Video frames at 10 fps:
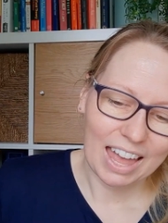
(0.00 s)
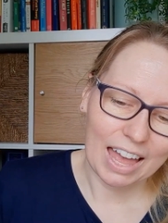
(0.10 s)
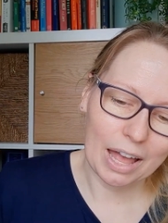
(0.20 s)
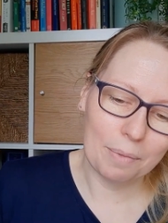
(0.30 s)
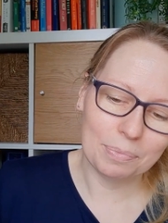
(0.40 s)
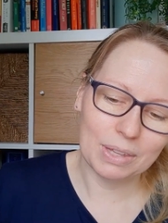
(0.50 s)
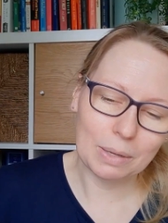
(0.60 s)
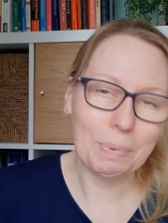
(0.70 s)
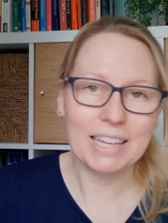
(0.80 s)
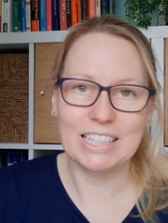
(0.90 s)

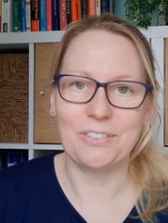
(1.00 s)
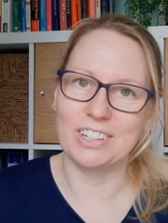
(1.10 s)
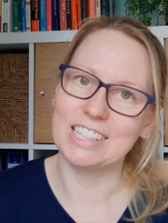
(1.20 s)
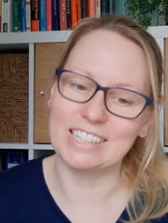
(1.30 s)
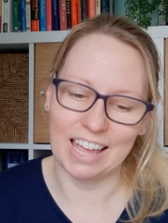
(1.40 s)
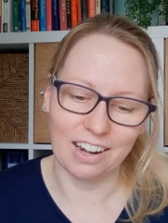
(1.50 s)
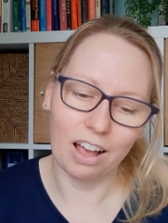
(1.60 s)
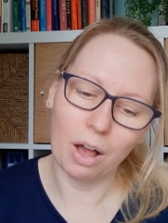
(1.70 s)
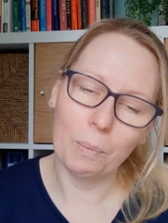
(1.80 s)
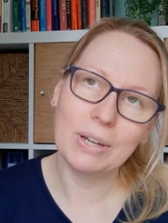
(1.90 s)
Your big differences then
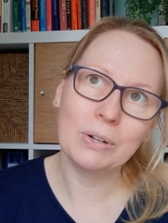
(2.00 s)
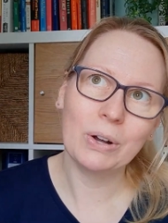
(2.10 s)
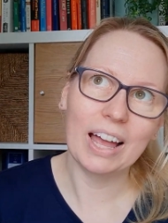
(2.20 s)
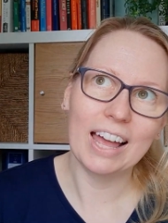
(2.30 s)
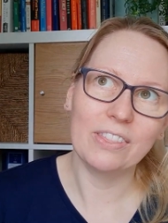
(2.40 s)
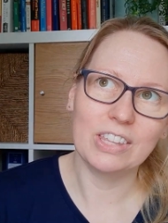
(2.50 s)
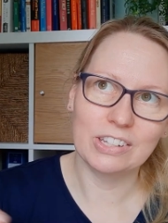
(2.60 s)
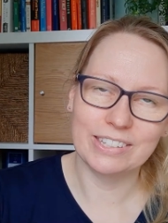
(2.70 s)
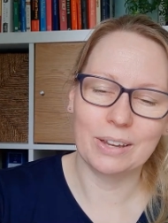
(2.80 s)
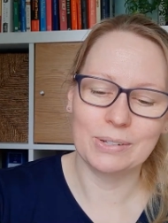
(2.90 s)
are when you're at the
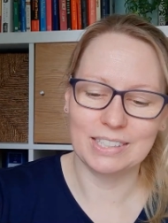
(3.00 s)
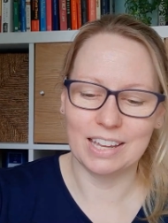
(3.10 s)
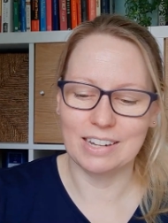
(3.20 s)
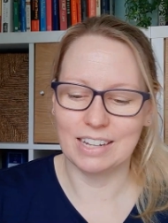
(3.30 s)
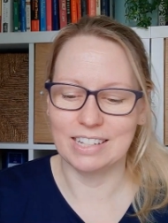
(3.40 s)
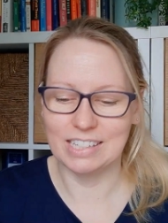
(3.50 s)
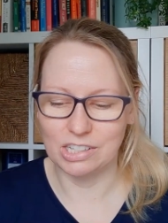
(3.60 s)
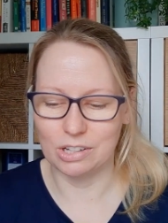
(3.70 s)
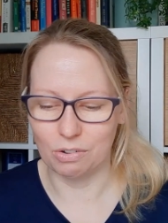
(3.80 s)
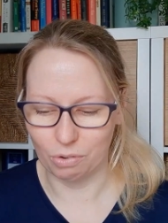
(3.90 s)
associate
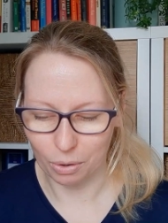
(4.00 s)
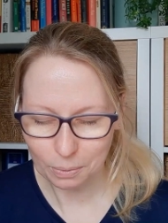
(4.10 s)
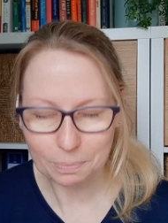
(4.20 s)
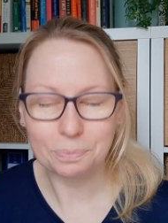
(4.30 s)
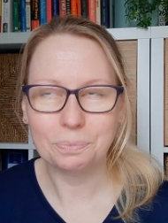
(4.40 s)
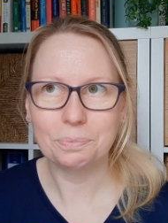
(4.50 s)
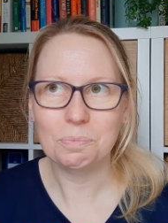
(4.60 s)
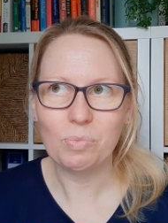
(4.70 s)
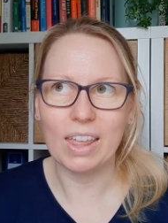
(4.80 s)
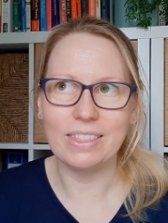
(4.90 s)
assistant role,
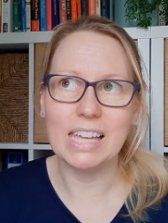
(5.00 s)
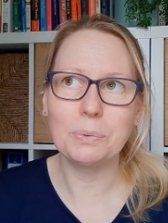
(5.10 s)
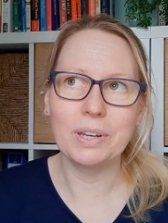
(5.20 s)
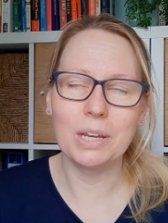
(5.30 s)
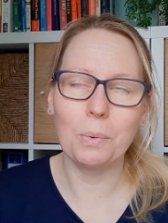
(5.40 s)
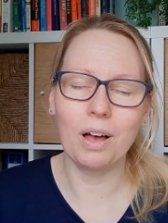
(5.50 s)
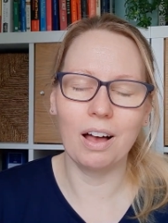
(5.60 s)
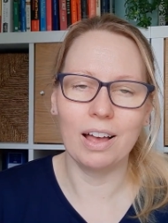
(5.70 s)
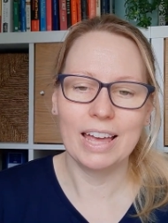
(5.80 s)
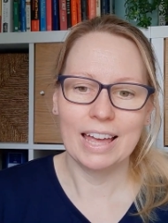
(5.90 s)
that's when you
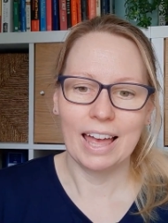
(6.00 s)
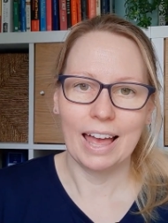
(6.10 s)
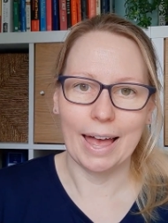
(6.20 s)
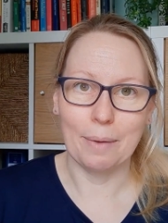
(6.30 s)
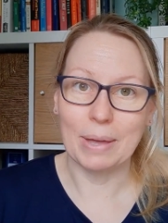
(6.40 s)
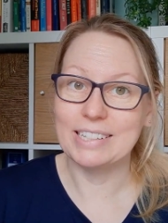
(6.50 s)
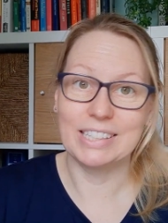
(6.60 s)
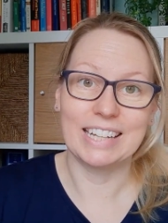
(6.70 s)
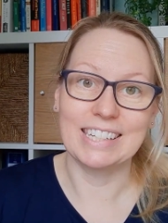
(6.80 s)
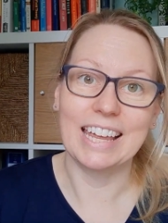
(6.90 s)
are, as
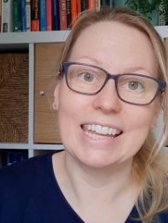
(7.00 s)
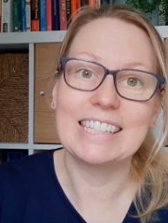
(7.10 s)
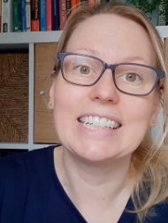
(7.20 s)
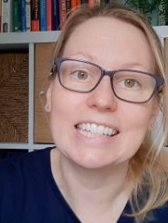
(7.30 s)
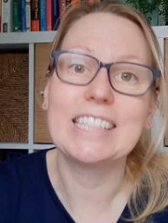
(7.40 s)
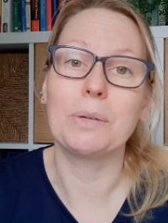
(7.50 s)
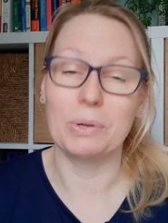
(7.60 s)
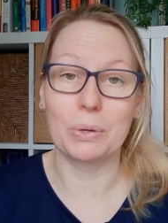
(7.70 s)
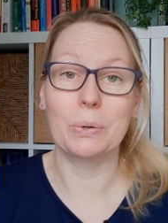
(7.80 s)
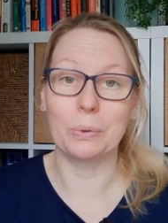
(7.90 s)
he says, assisting
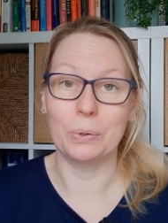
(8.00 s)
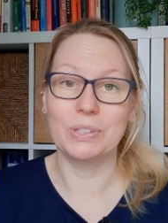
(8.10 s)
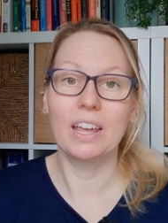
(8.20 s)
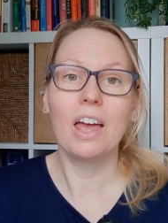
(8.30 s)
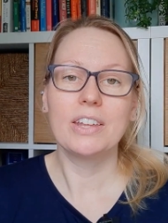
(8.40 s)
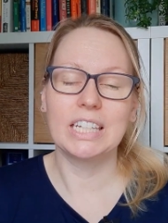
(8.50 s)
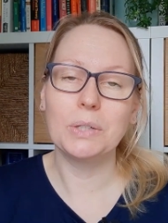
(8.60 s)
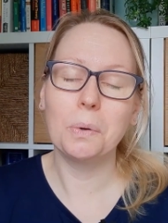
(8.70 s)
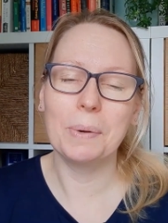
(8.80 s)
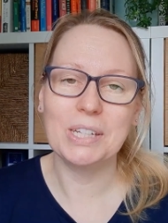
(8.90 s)
with a course. So
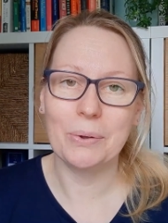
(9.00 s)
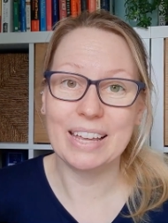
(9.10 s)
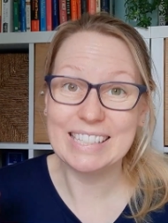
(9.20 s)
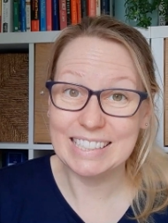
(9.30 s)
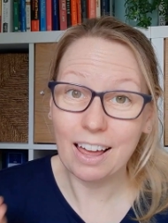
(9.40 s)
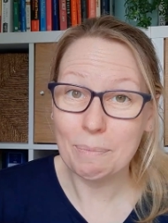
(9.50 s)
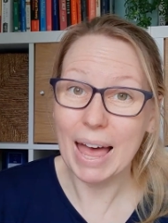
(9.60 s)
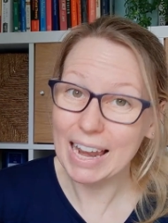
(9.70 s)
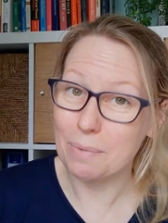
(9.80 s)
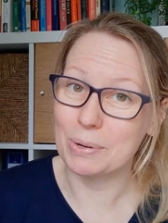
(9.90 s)
you will be doing some
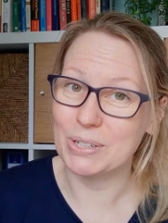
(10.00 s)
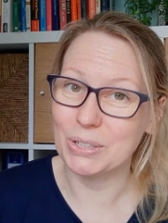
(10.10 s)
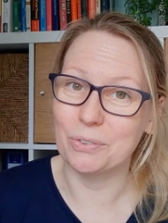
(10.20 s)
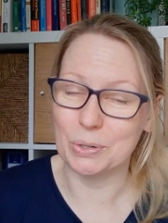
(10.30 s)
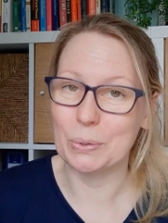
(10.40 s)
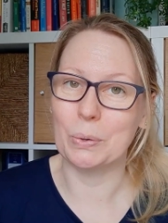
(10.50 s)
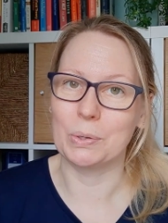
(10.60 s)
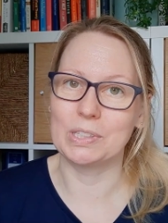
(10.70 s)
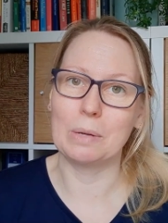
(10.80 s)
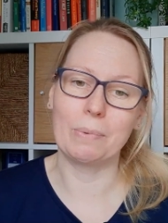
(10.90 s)
element of a
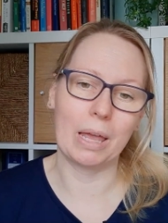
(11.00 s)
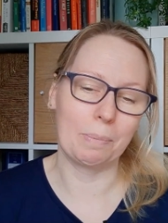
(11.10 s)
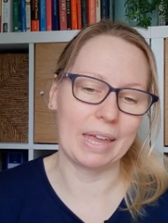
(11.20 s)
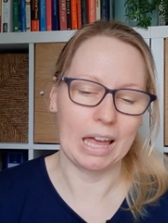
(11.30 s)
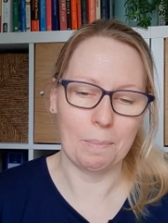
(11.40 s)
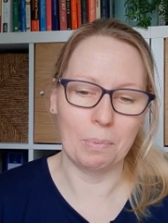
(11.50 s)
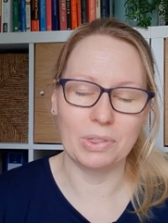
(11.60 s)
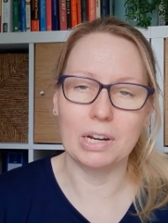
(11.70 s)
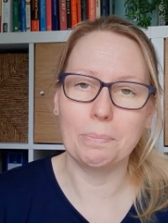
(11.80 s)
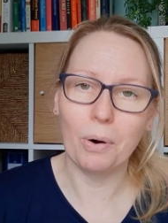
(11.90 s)
course. You might be helping
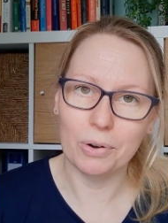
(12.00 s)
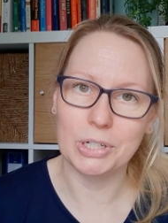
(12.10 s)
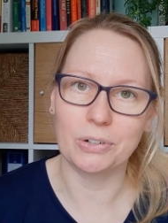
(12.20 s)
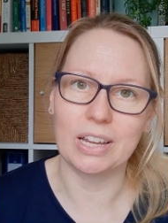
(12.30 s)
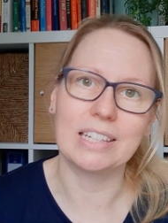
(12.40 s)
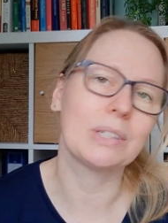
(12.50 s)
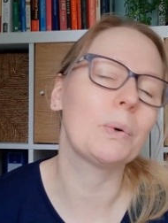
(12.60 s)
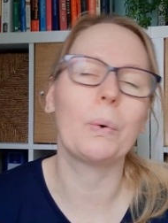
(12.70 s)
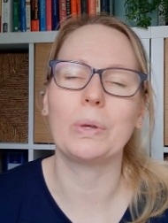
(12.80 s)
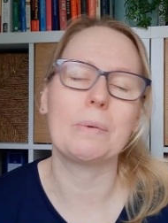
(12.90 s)
with the laboratories,
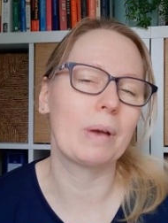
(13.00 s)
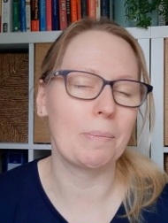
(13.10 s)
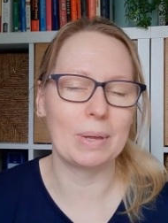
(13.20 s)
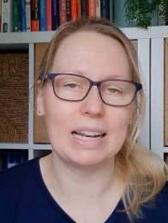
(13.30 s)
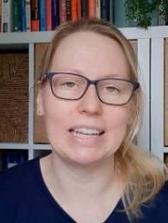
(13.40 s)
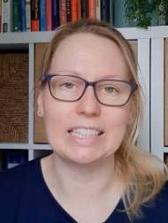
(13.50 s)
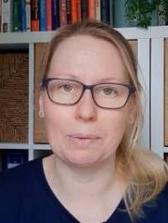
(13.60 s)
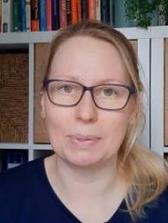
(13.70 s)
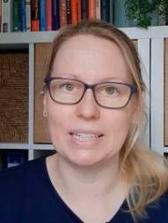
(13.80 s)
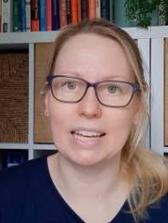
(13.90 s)
or you might be leading
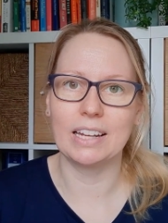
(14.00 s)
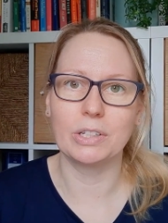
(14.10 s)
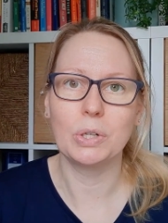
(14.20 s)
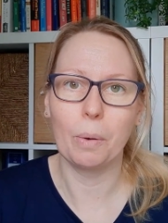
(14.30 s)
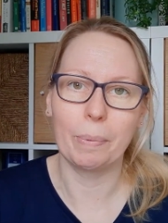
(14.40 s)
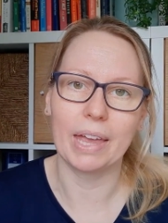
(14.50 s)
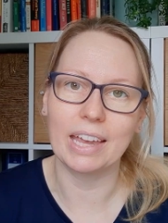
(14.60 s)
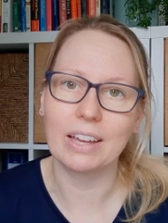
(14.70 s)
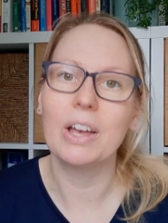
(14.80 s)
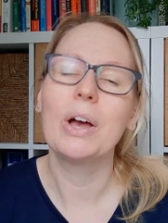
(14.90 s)
a particular
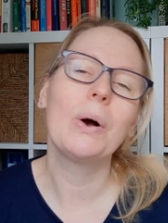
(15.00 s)
topic,